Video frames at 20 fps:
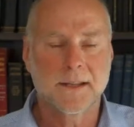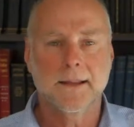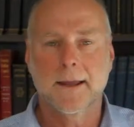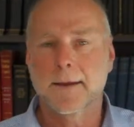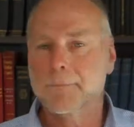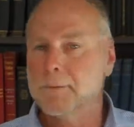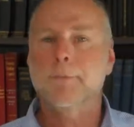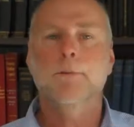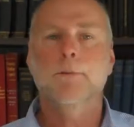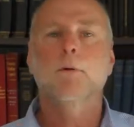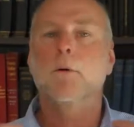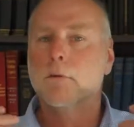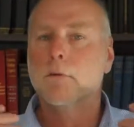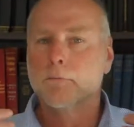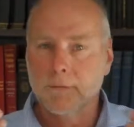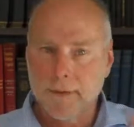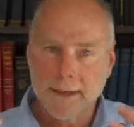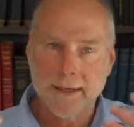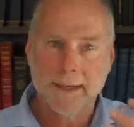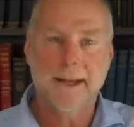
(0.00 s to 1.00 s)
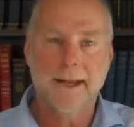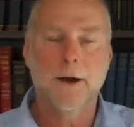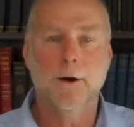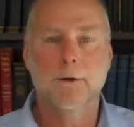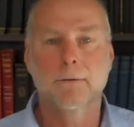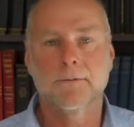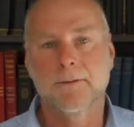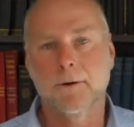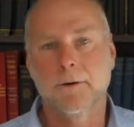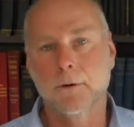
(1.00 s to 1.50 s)
in there. People were really
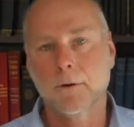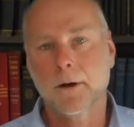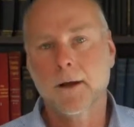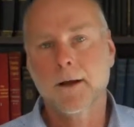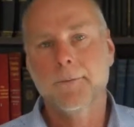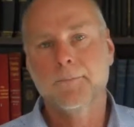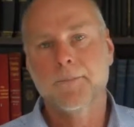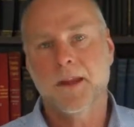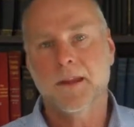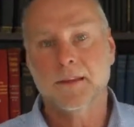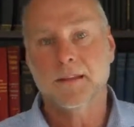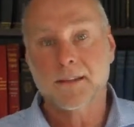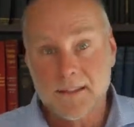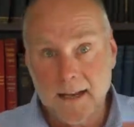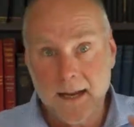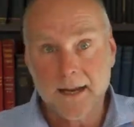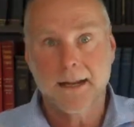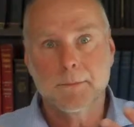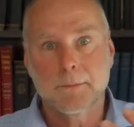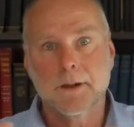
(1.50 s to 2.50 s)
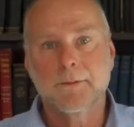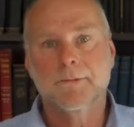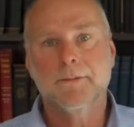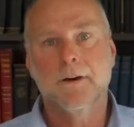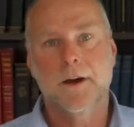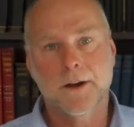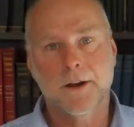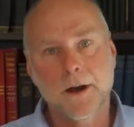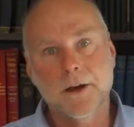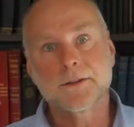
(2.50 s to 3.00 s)
helpful in sending me
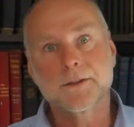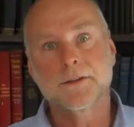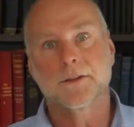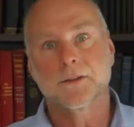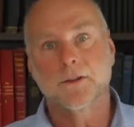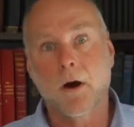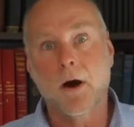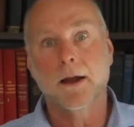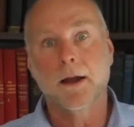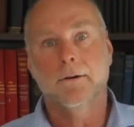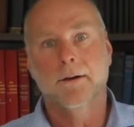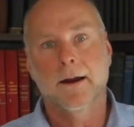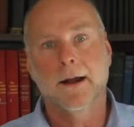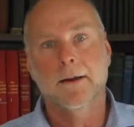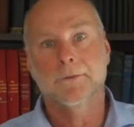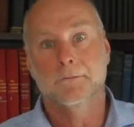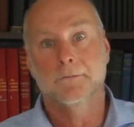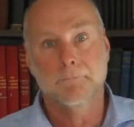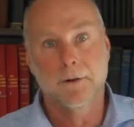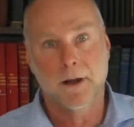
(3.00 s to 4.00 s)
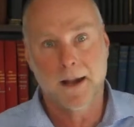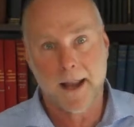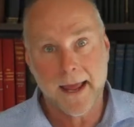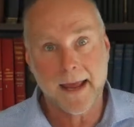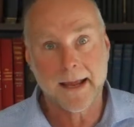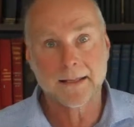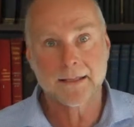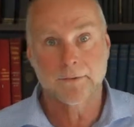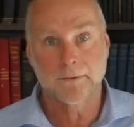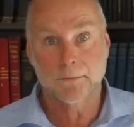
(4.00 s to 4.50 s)
photos and diagrams and
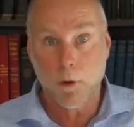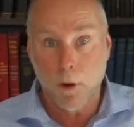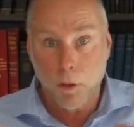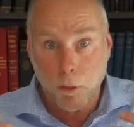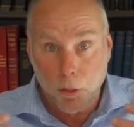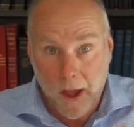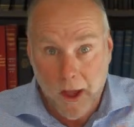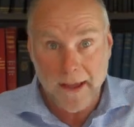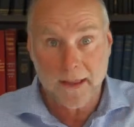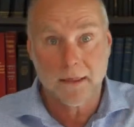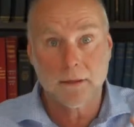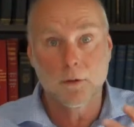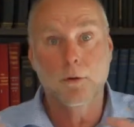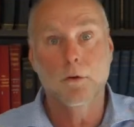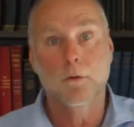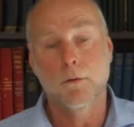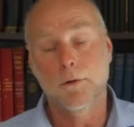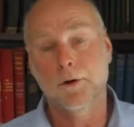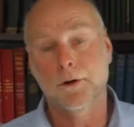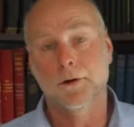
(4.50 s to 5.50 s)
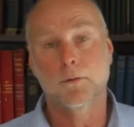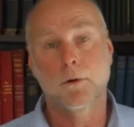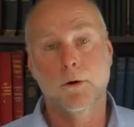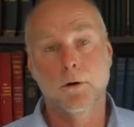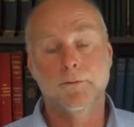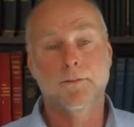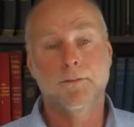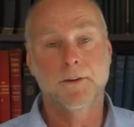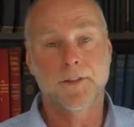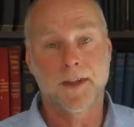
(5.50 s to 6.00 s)
plans of what they thought worked
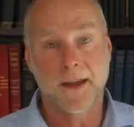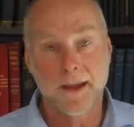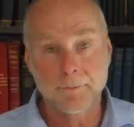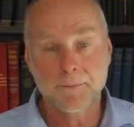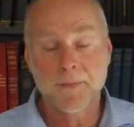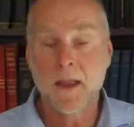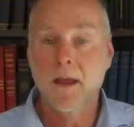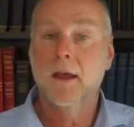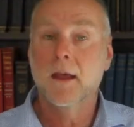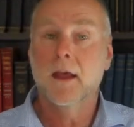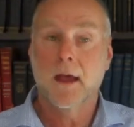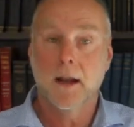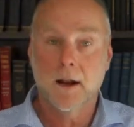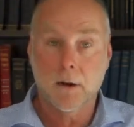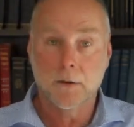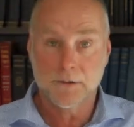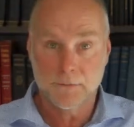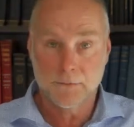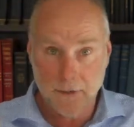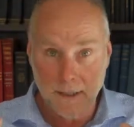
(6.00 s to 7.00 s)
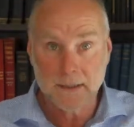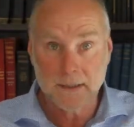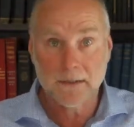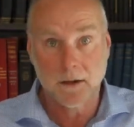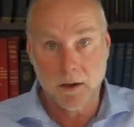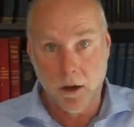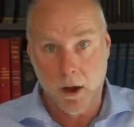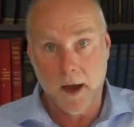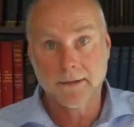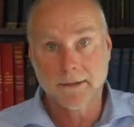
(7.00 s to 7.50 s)
well for them. And I was really
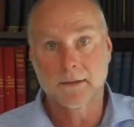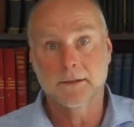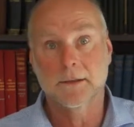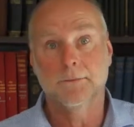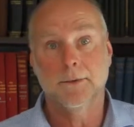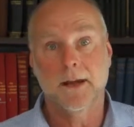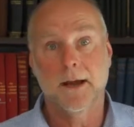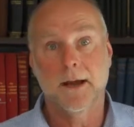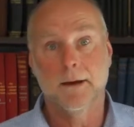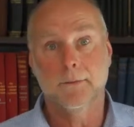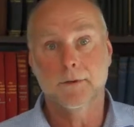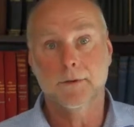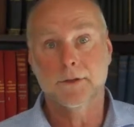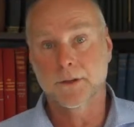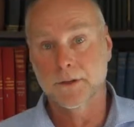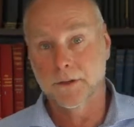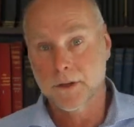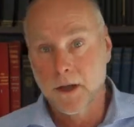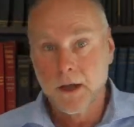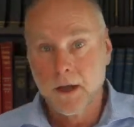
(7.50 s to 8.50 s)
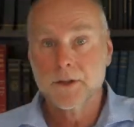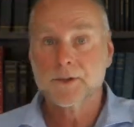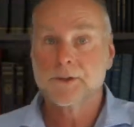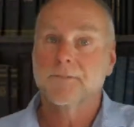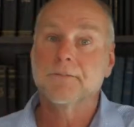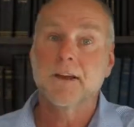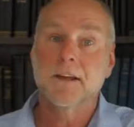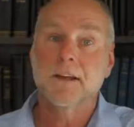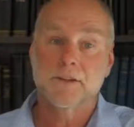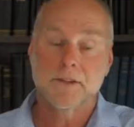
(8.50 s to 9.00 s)
delighted to be able to, to
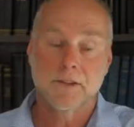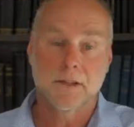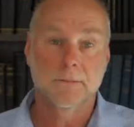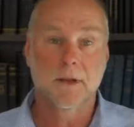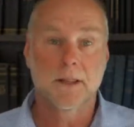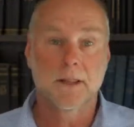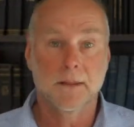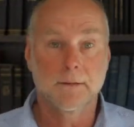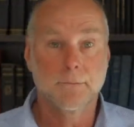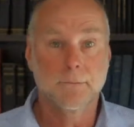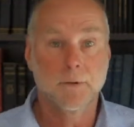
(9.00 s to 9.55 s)
feature them in the